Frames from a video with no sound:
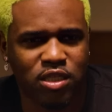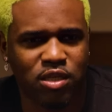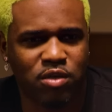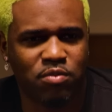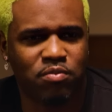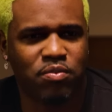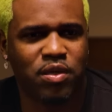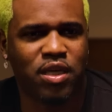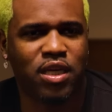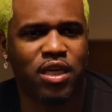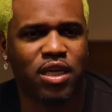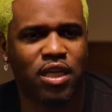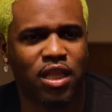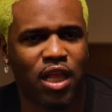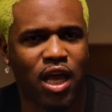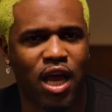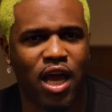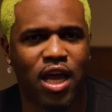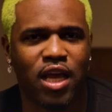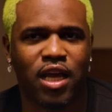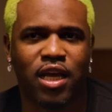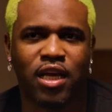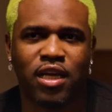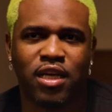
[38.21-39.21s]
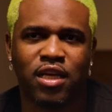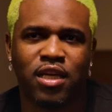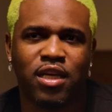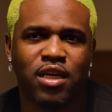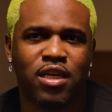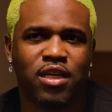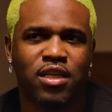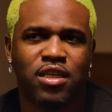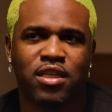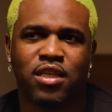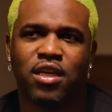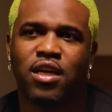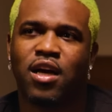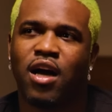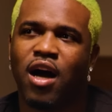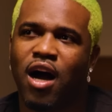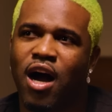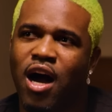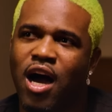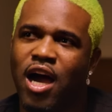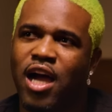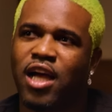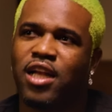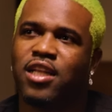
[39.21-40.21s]
to be like,
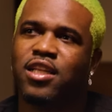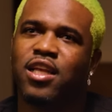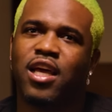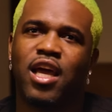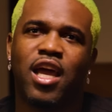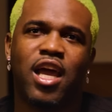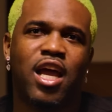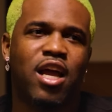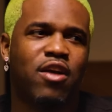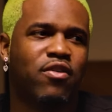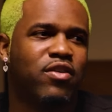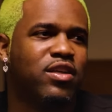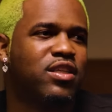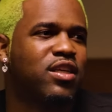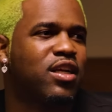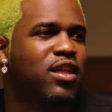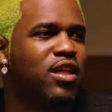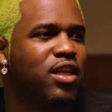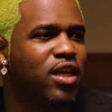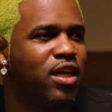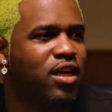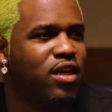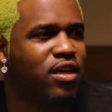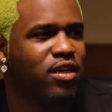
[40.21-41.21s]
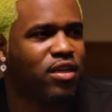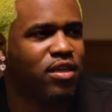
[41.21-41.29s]
all right, the air is clear.